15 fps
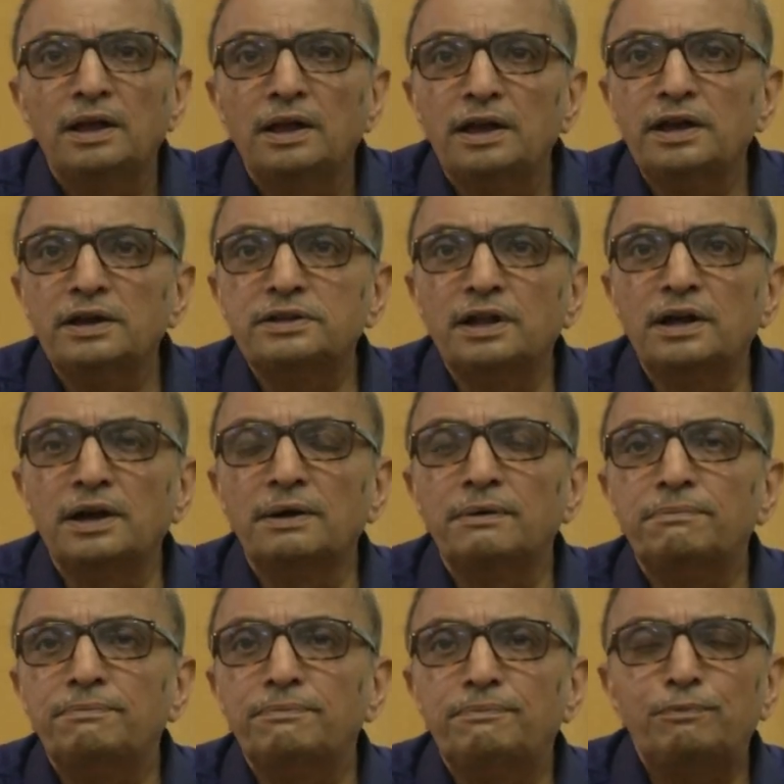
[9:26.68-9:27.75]
he is
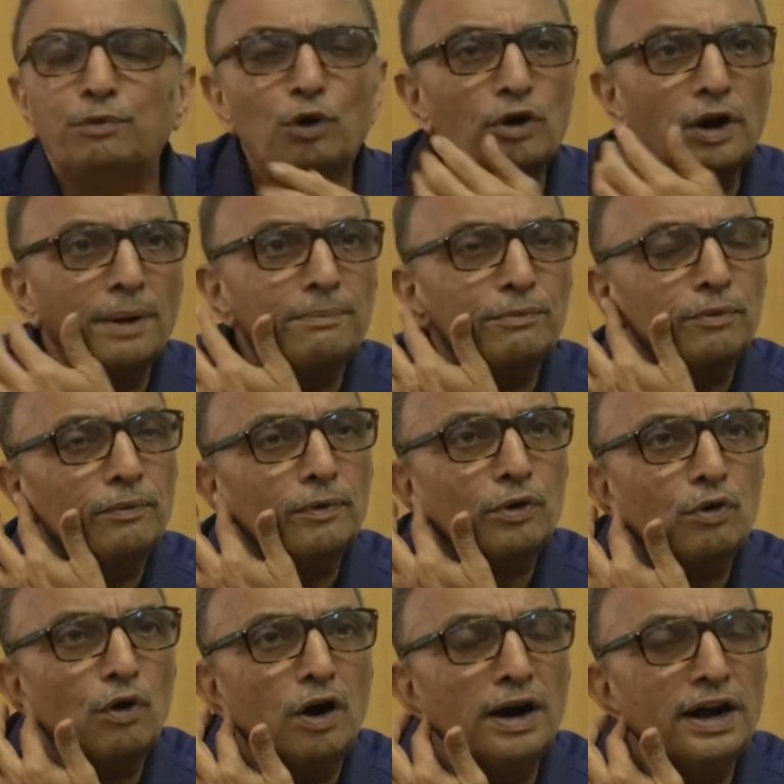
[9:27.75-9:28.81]
the program
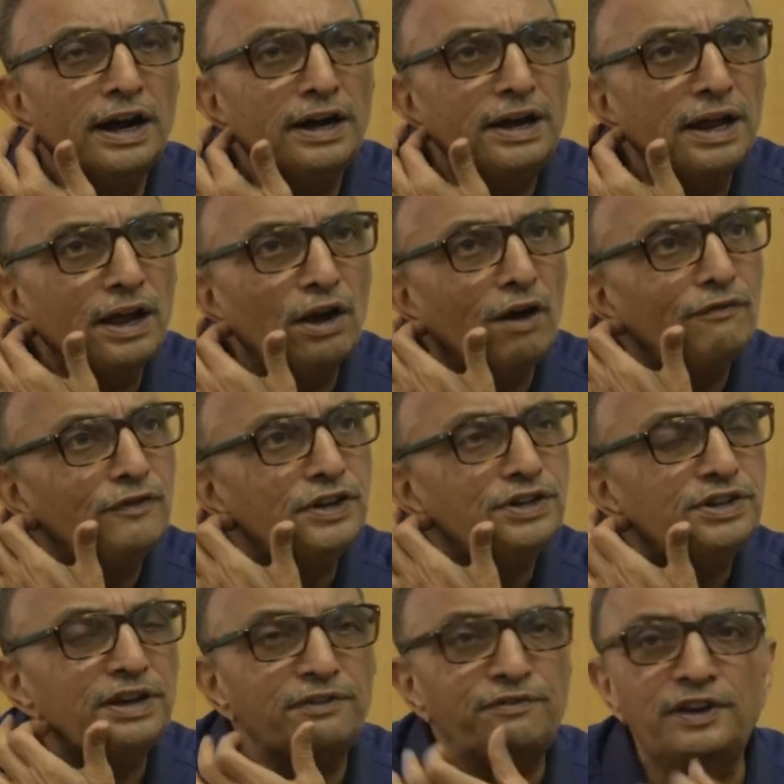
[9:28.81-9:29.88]
coordinating office
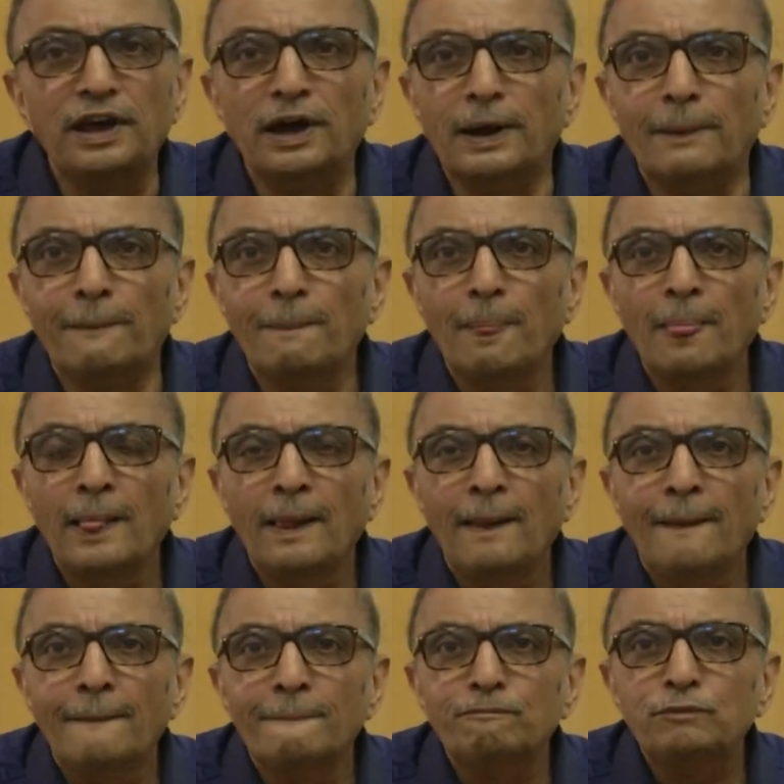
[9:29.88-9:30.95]
chief here.
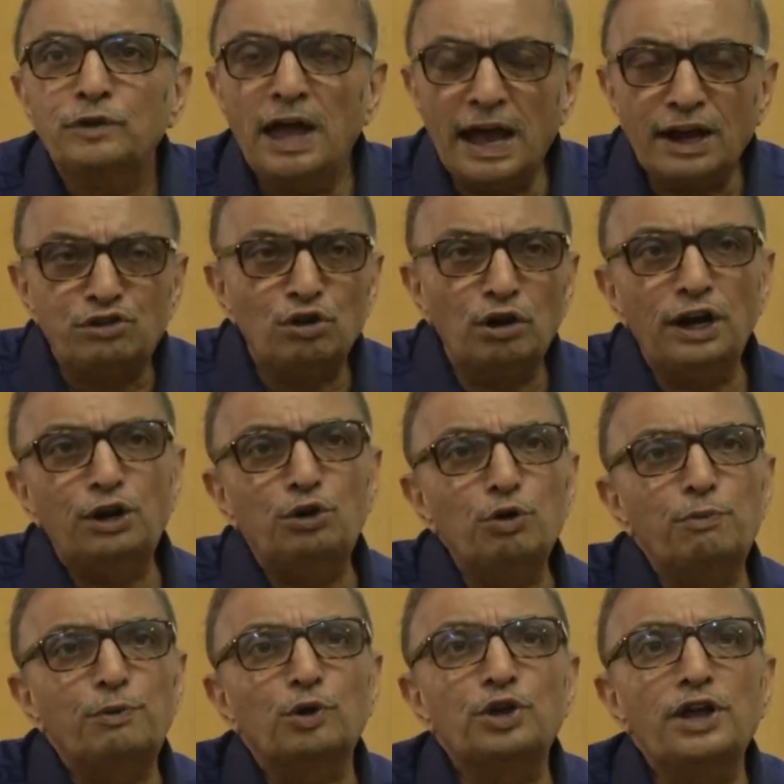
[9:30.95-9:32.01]
They actually
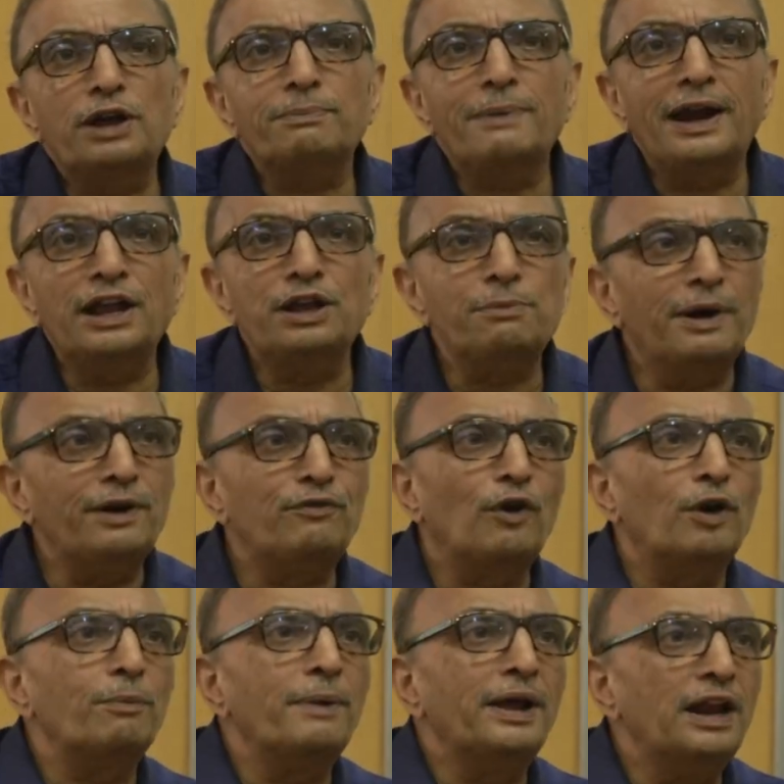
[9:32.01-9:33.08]
do project management
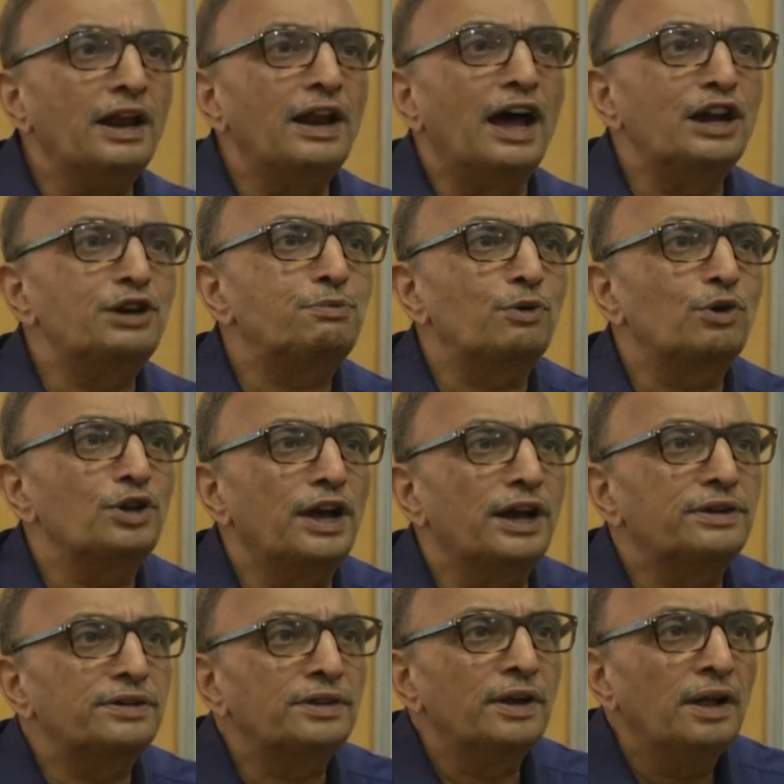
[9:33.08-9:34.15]
for many large
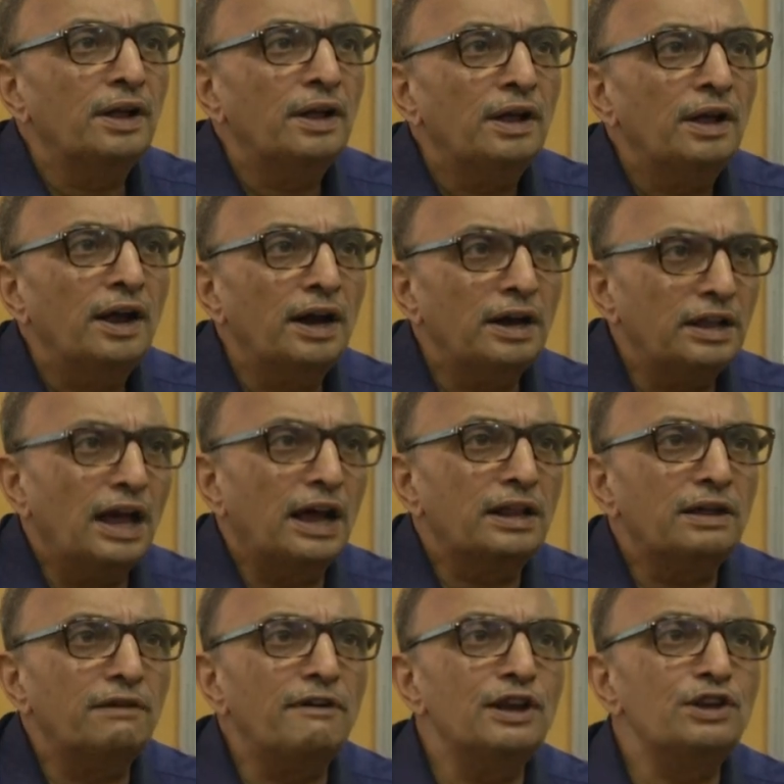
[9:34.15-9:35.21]
projects, and they are
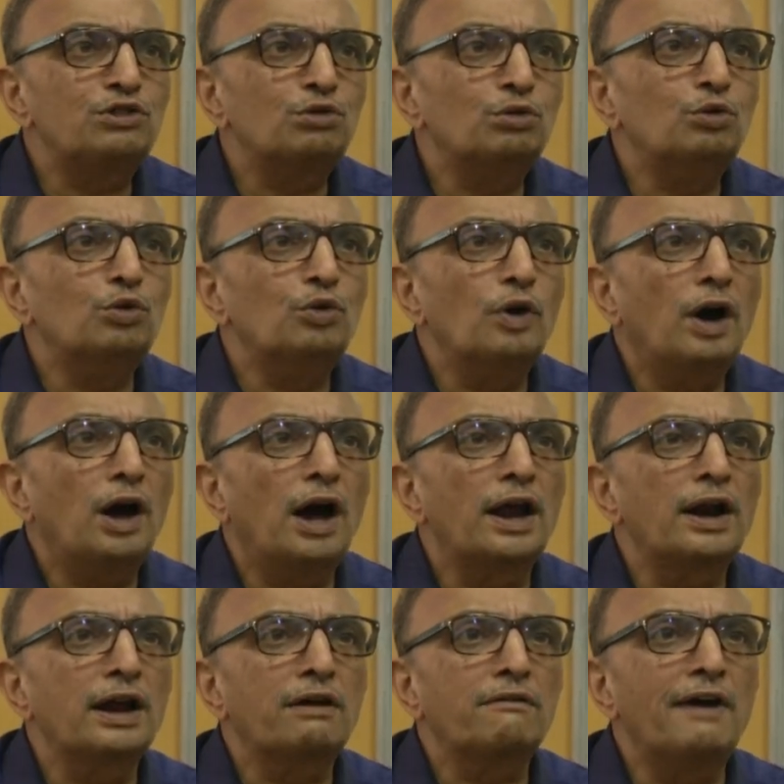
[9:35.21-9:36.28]
the ones who
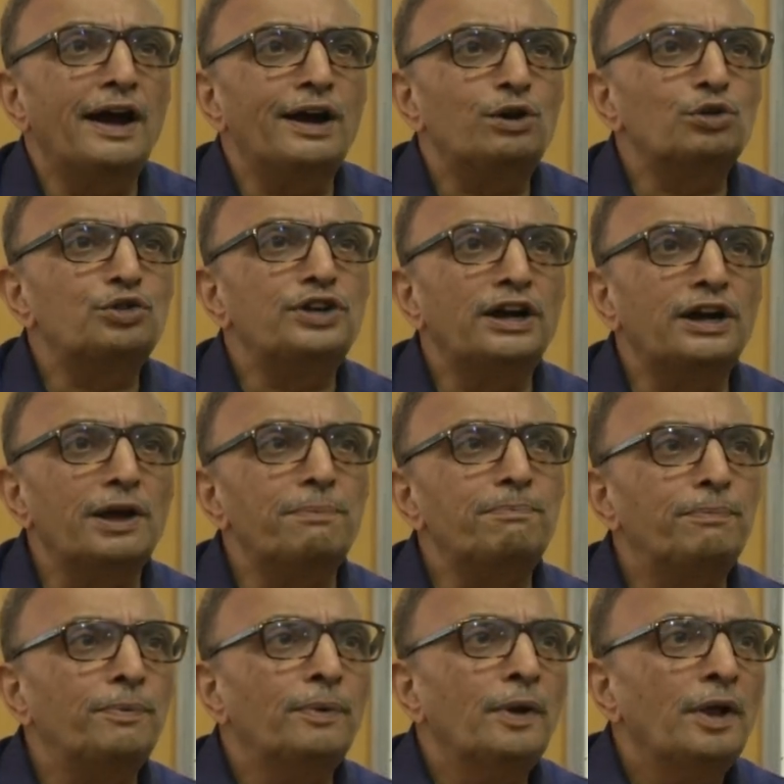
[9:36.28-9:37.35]
are required to set up
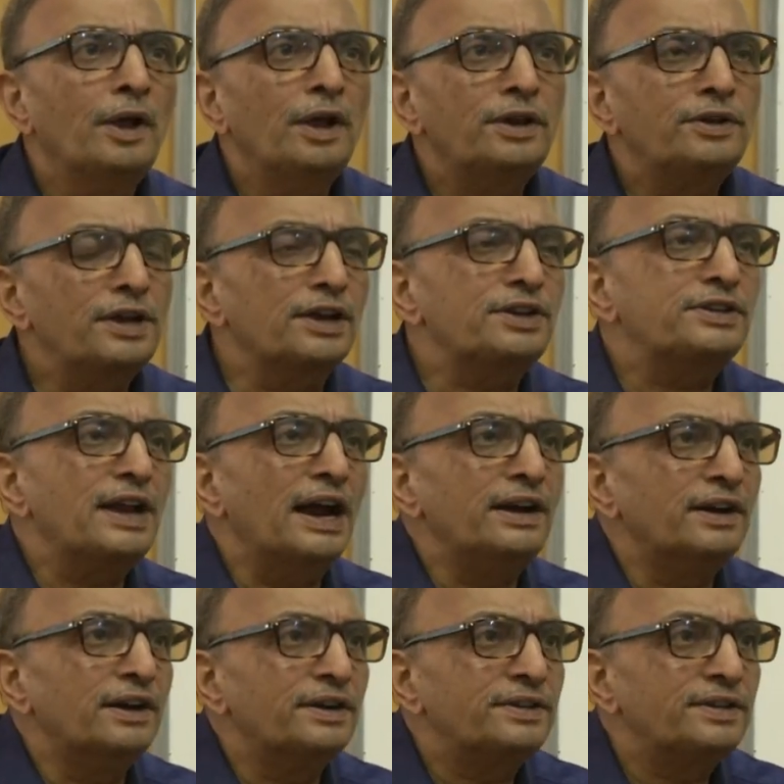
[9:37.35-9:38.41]
such
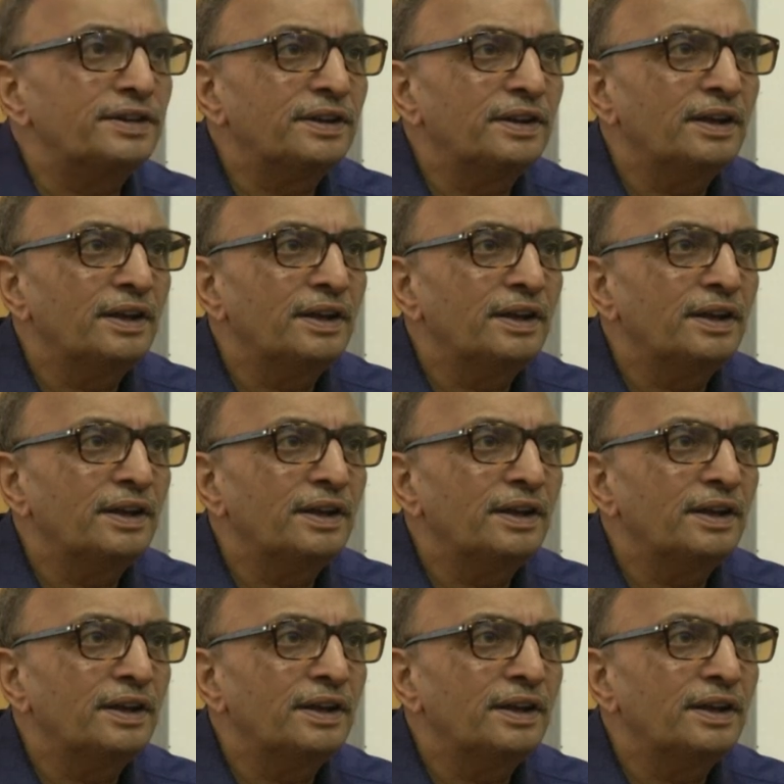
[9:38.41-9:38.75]
standards.